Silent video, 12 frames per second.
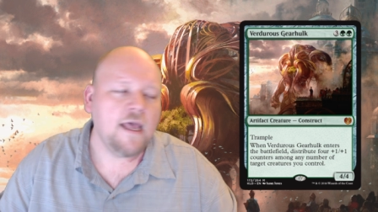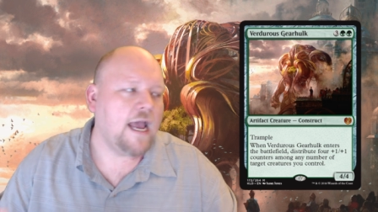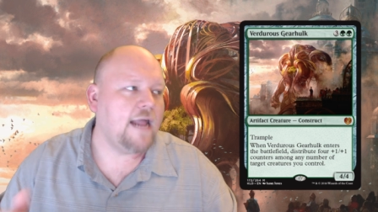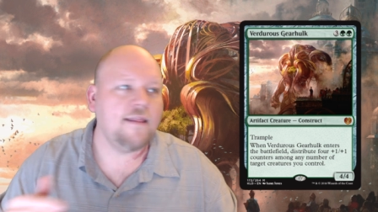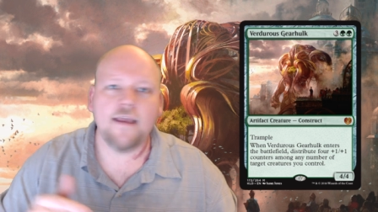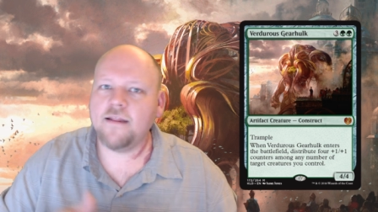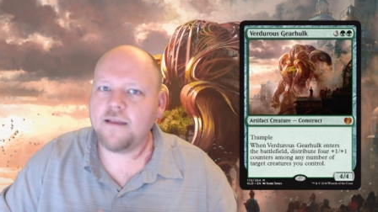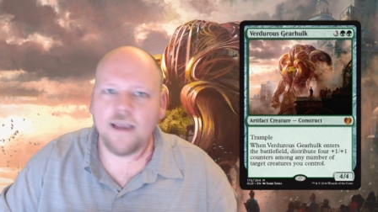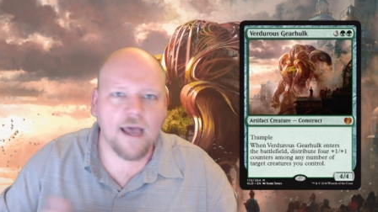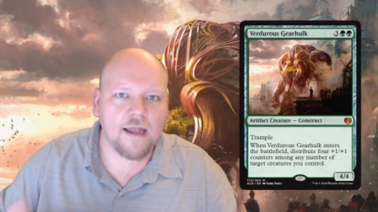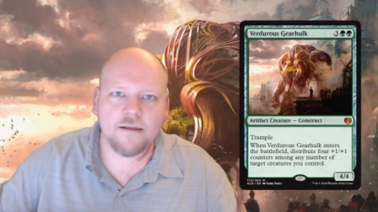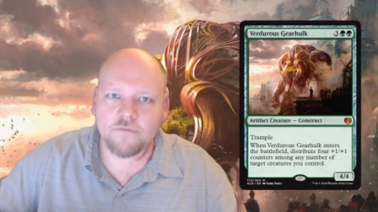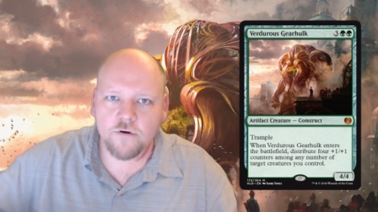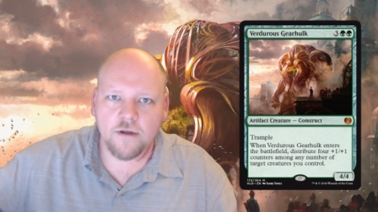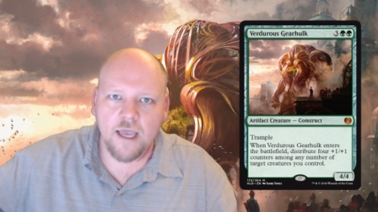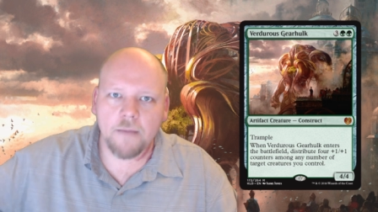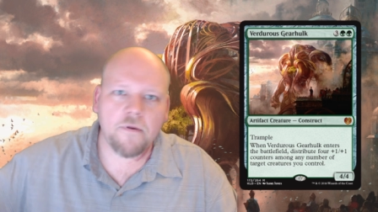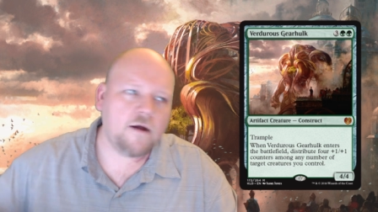And then they kind of sort of
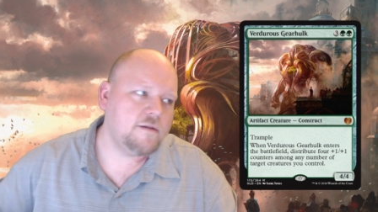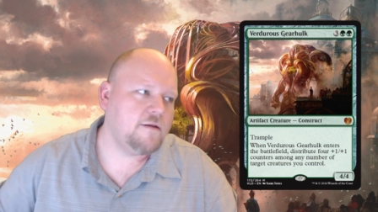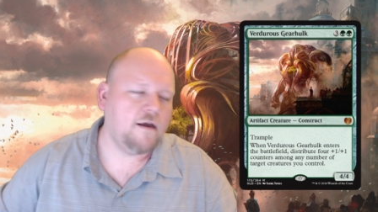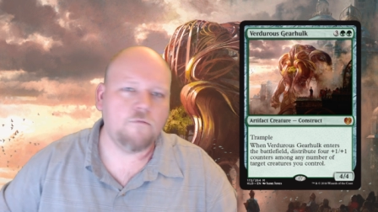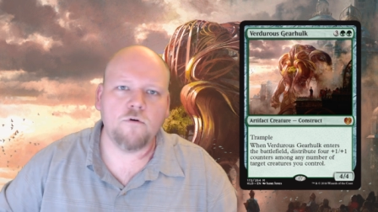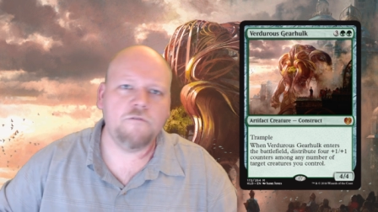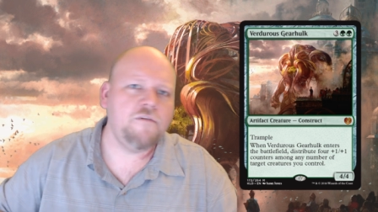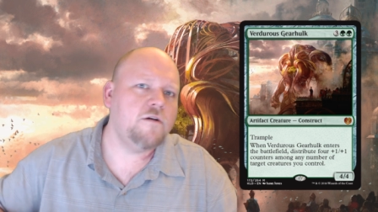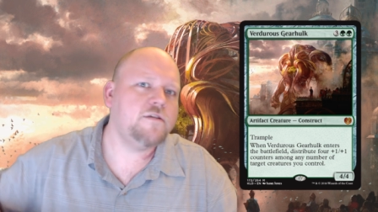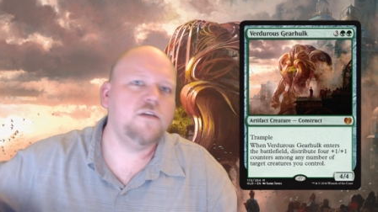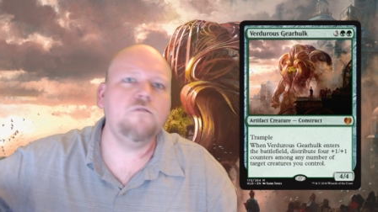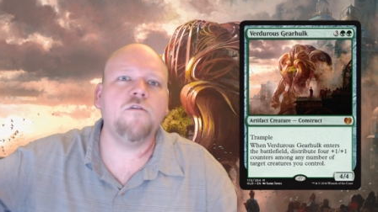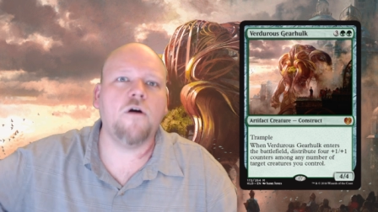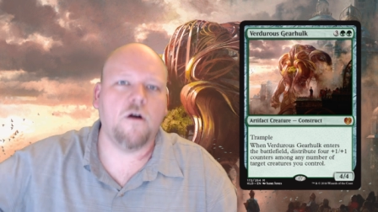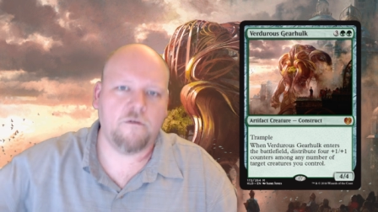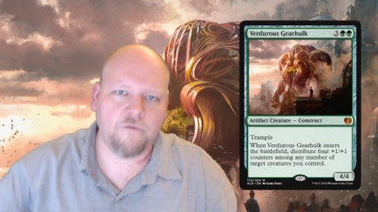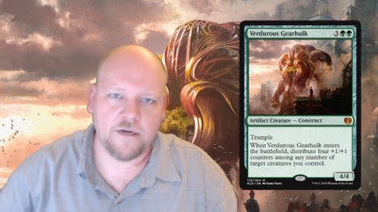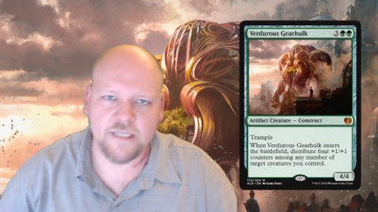kept on. Uh, Wolfir
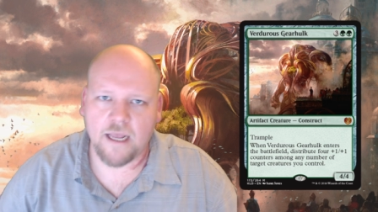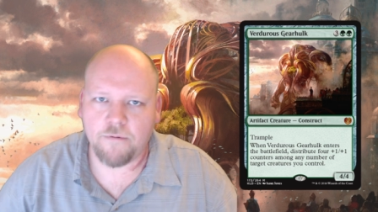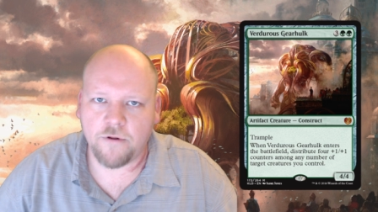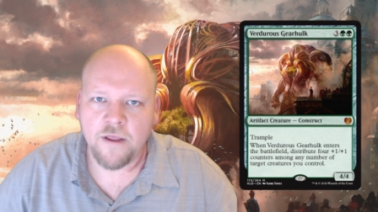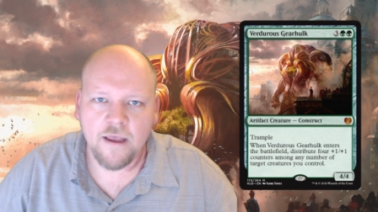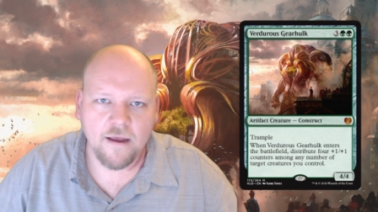Silverheart, for example.